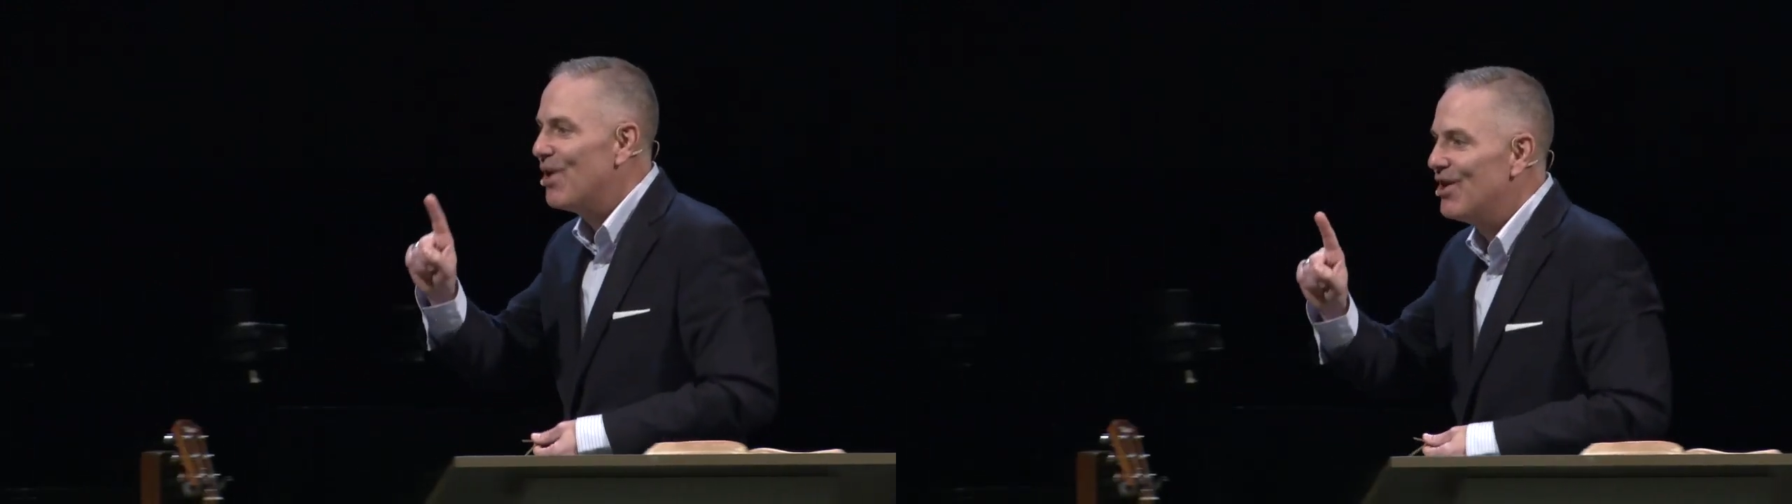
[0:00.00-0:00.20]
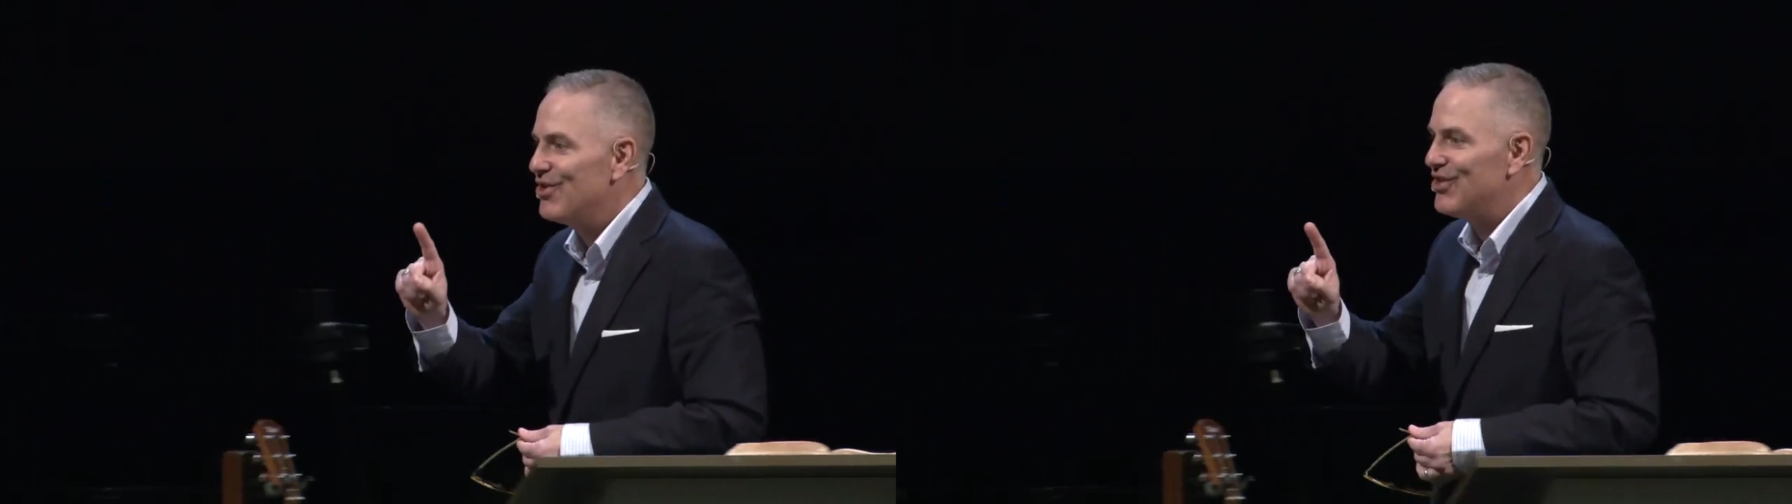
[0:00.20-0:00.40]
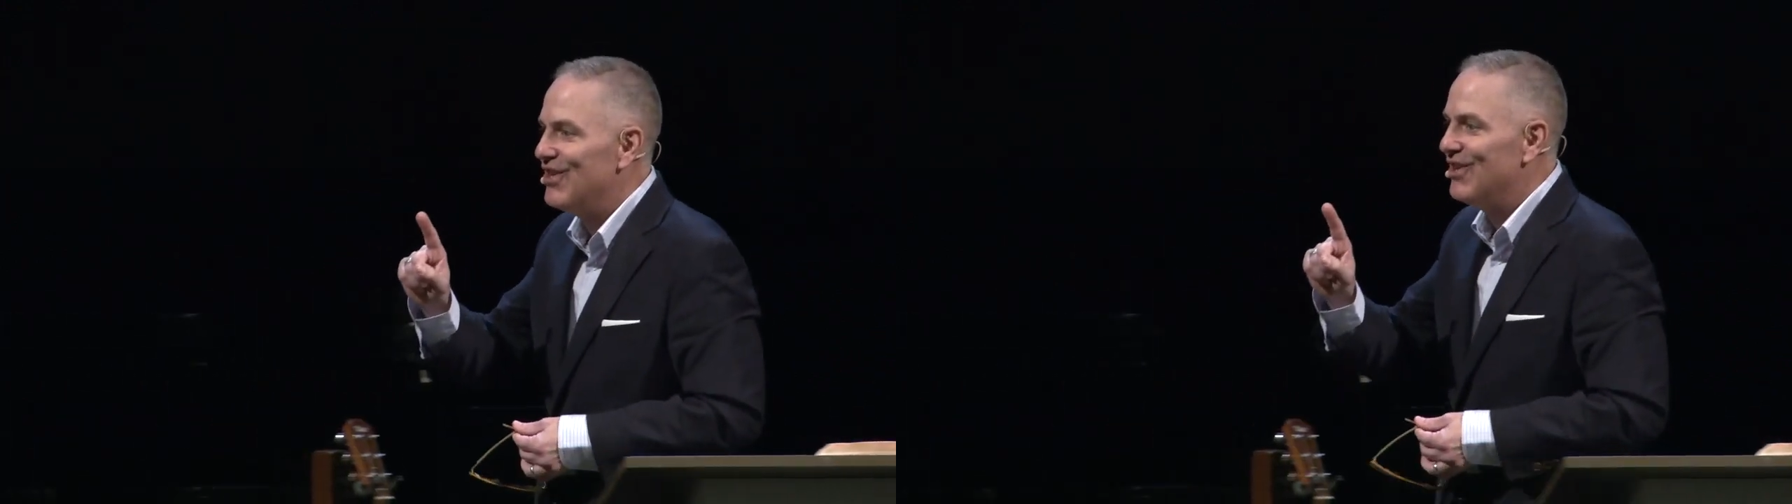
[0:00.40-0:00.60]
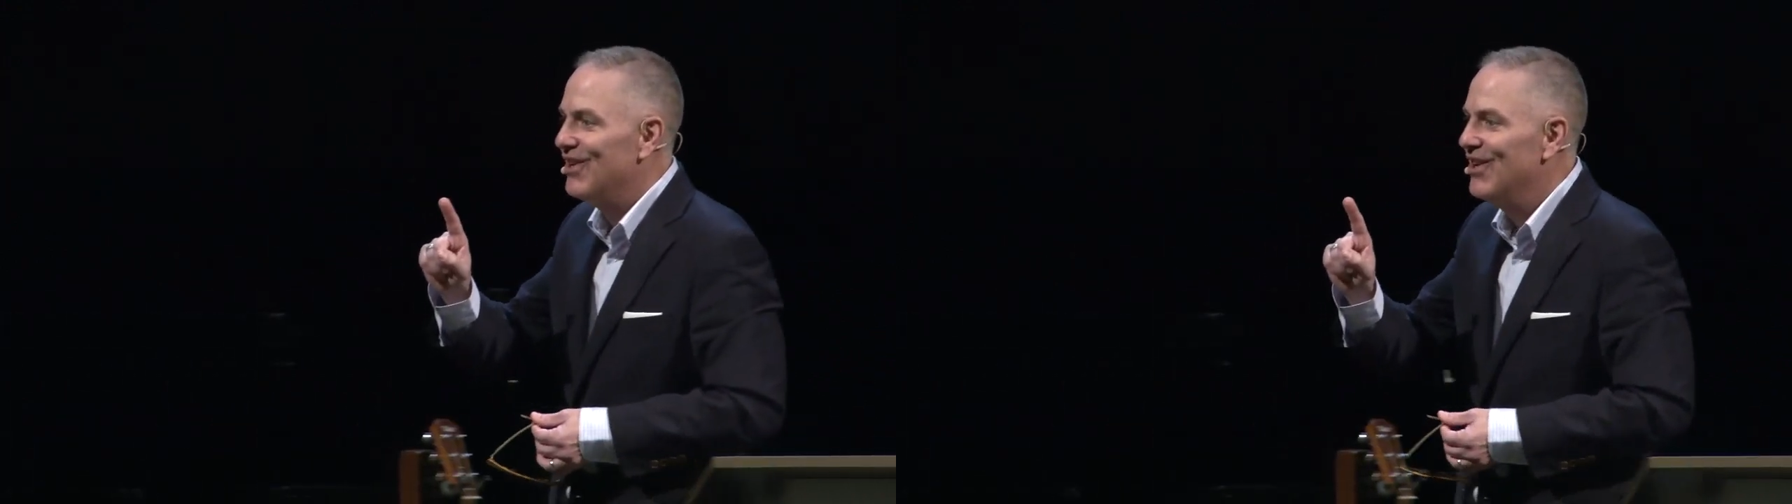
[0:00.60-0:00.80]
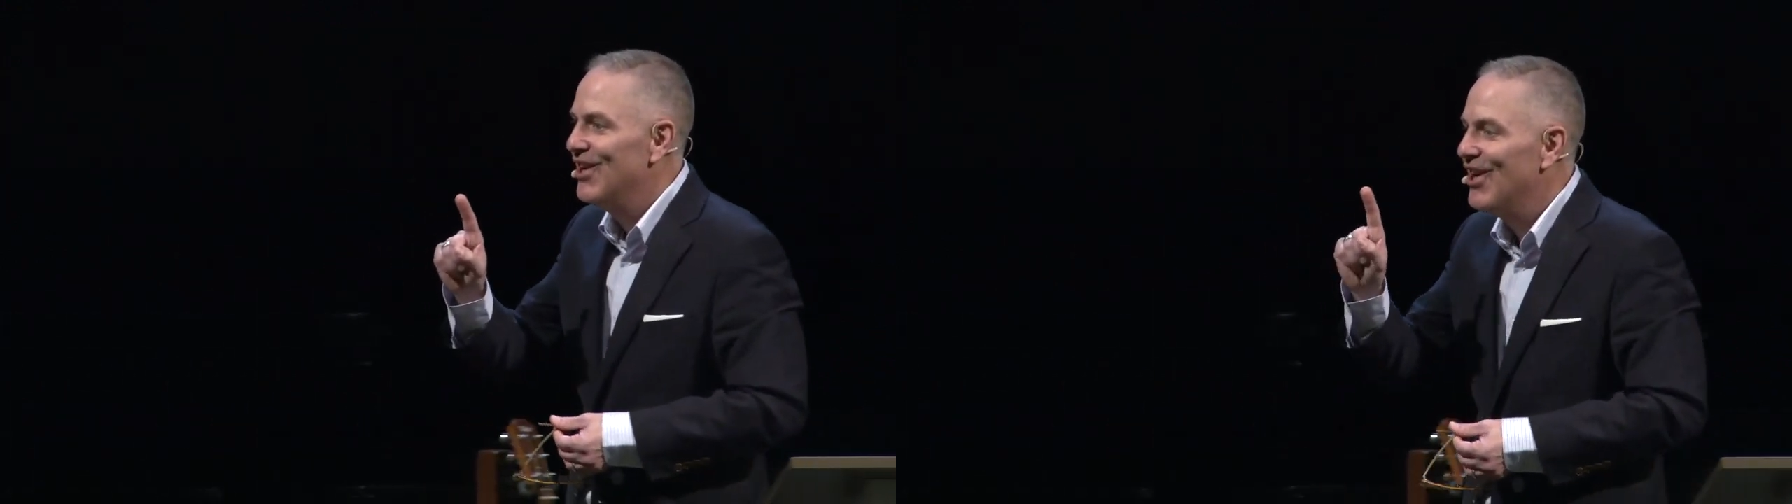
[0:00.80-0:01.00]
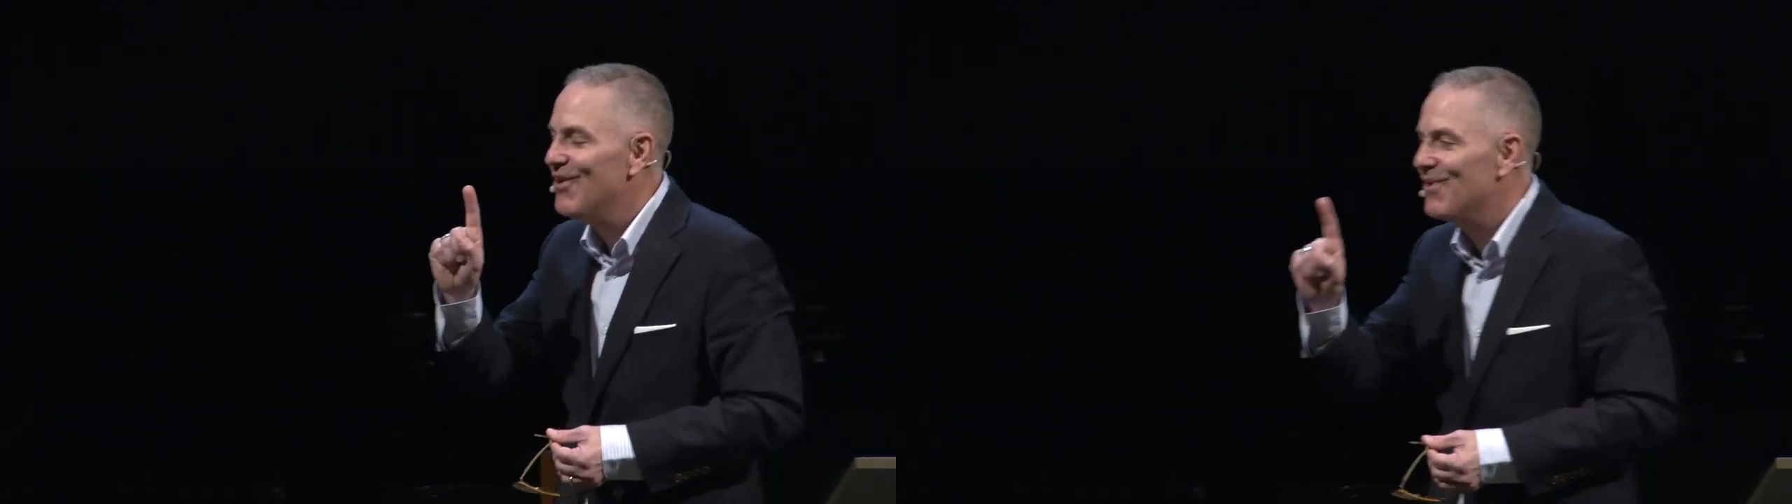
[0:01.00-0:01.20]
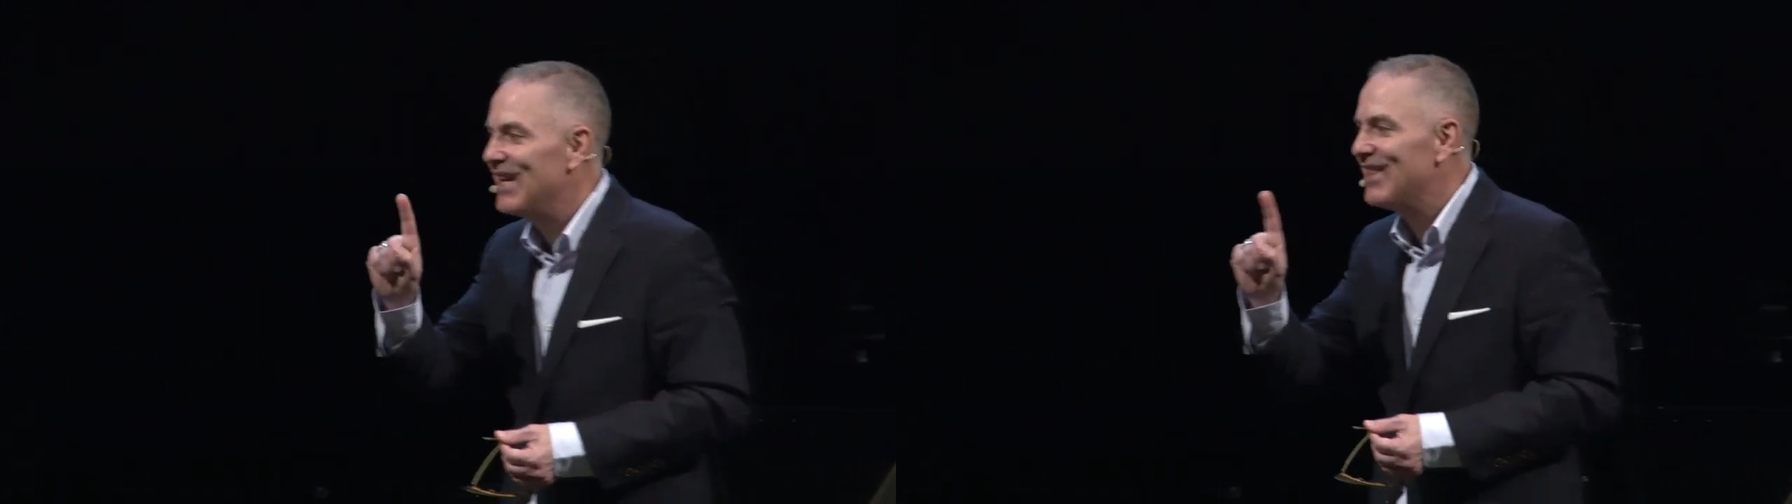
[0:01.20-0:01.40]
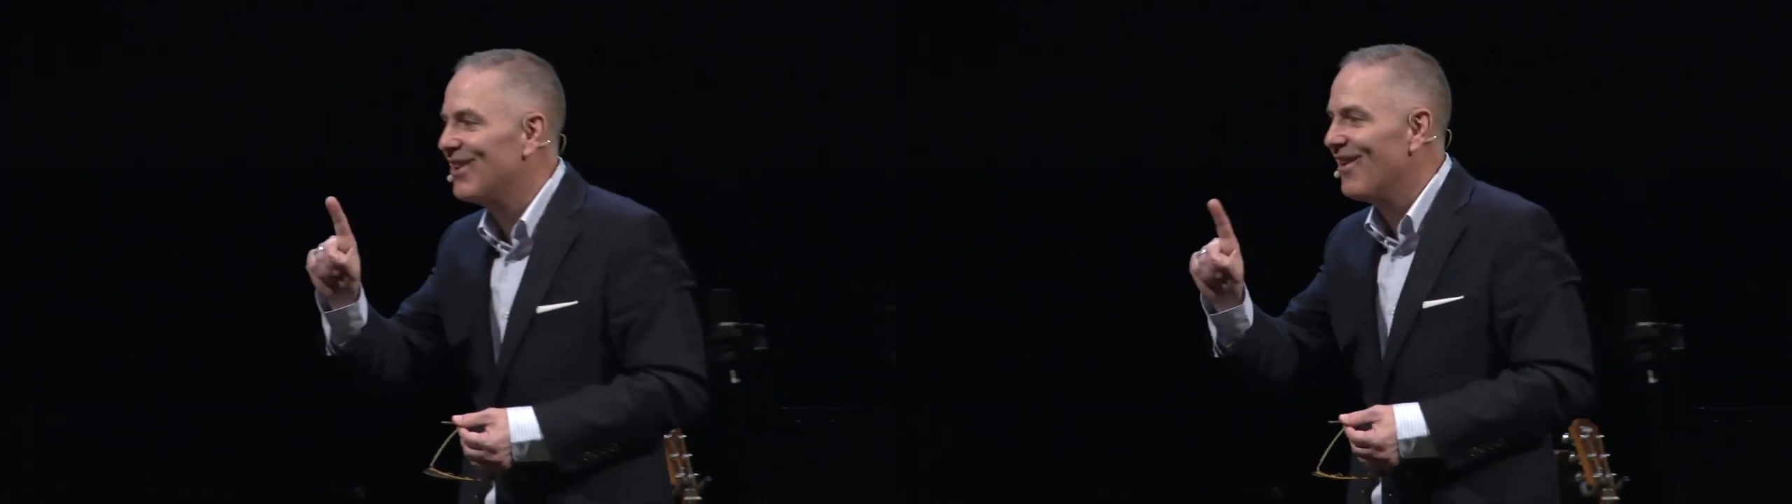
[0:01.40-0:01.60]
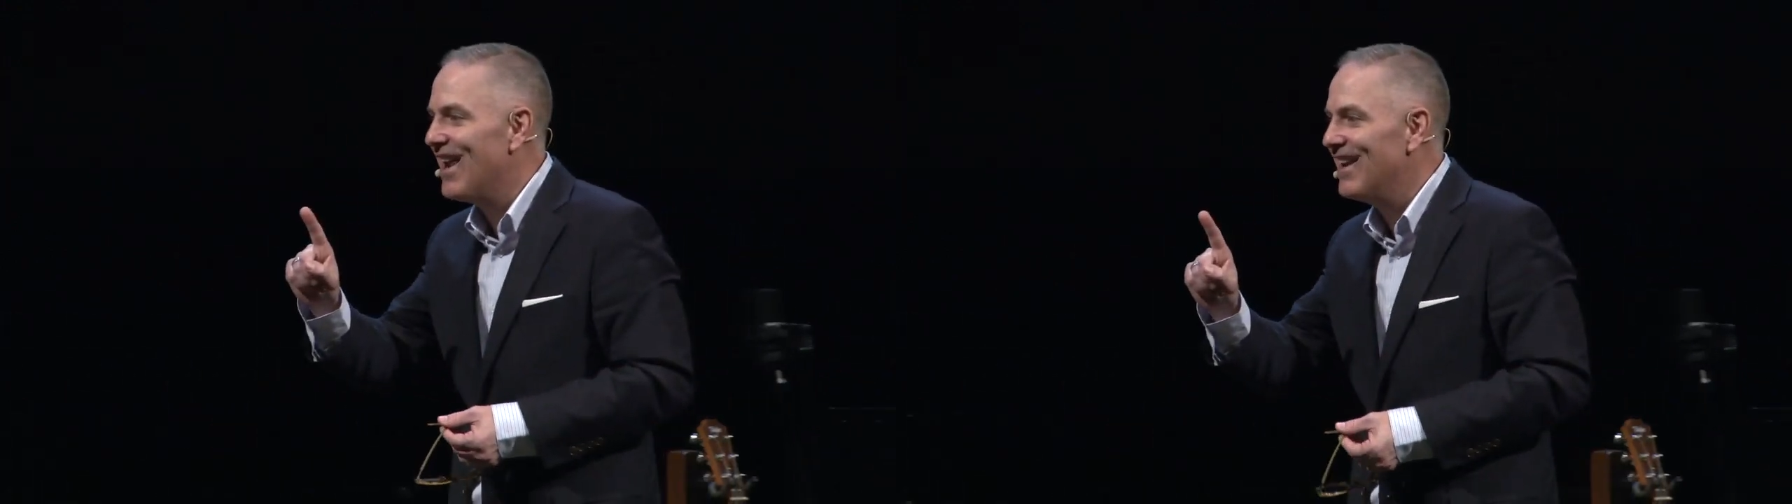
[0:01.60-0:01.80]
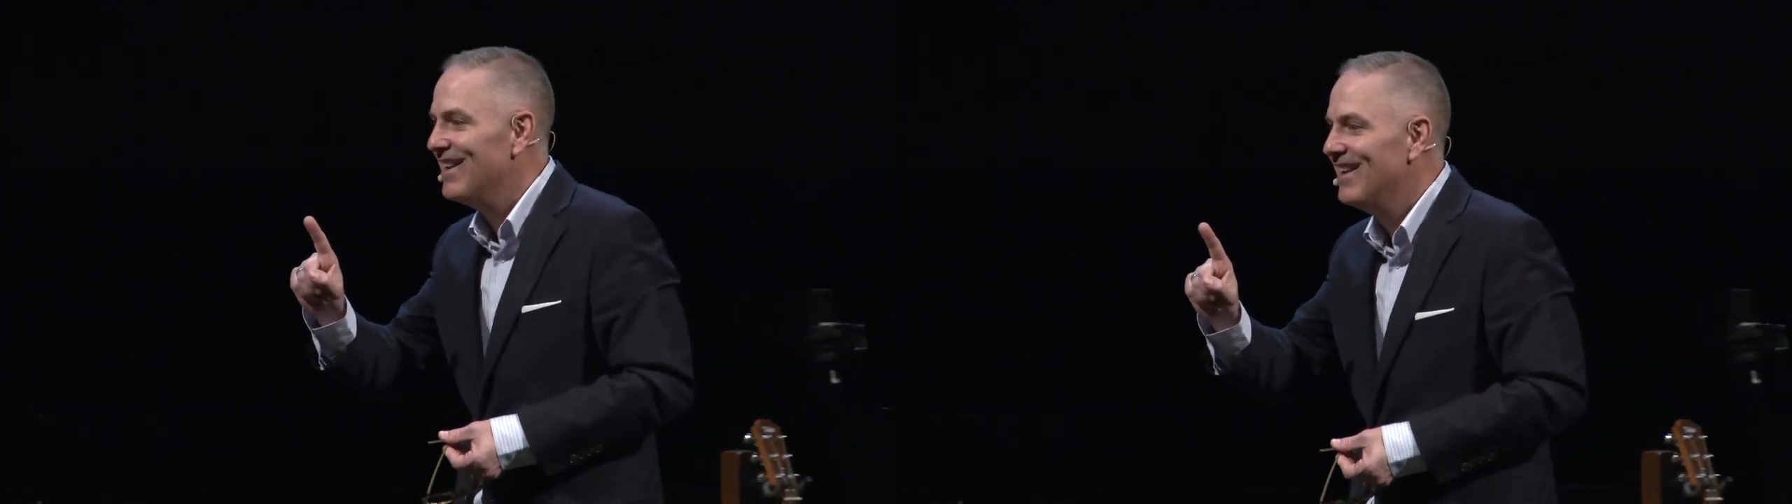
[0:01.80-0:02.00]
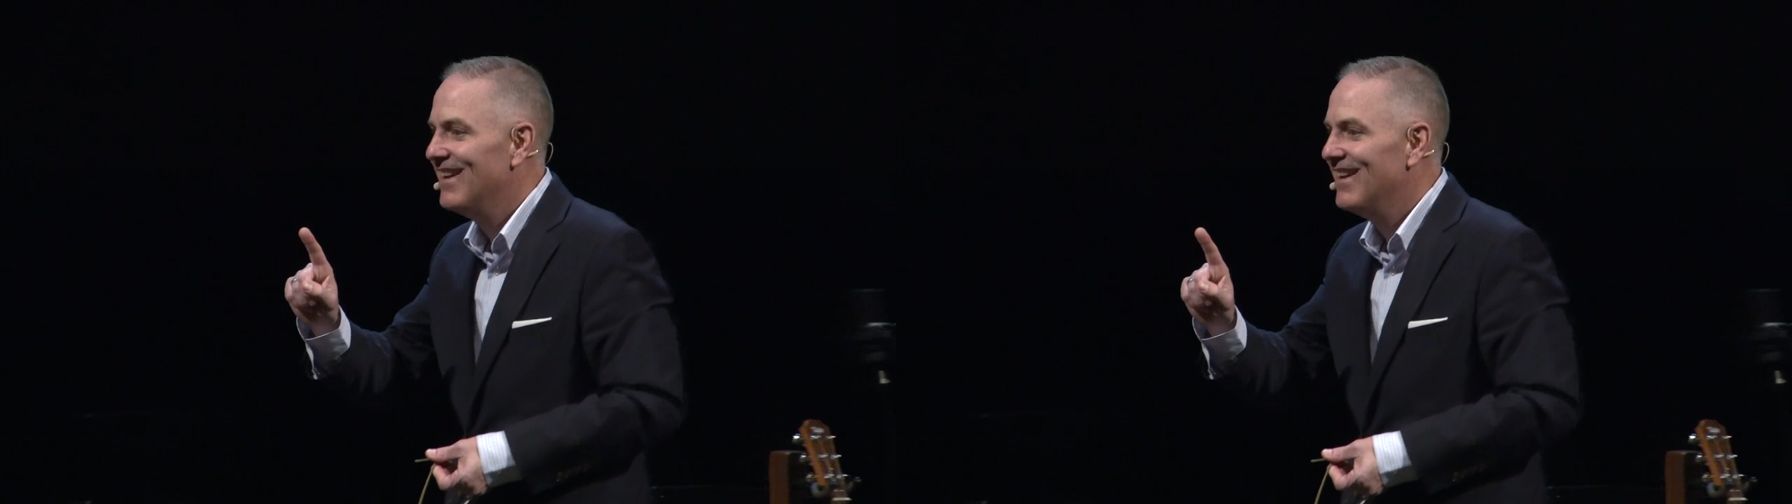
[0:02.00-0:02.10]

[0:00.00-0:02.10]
person who will get the credit.